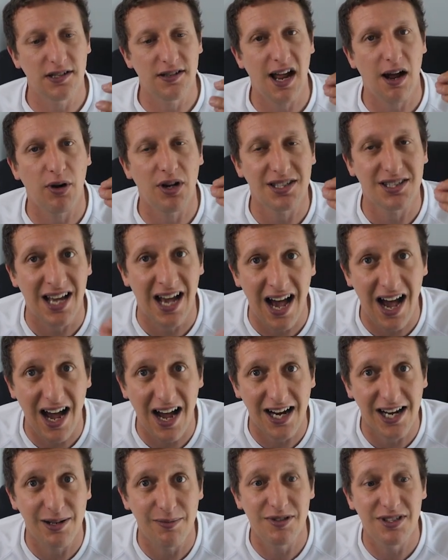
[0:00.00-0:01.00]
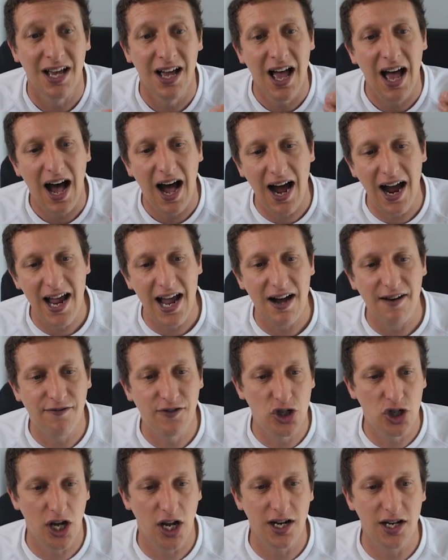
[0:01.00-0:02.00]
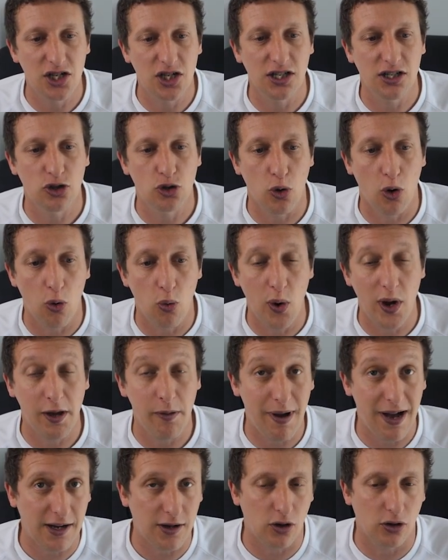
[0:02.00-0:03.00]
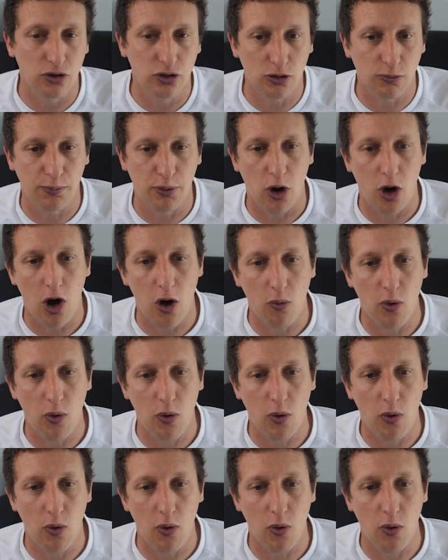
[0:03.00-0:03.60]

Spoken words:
Now, at times, I have changed this to a wing-back on support.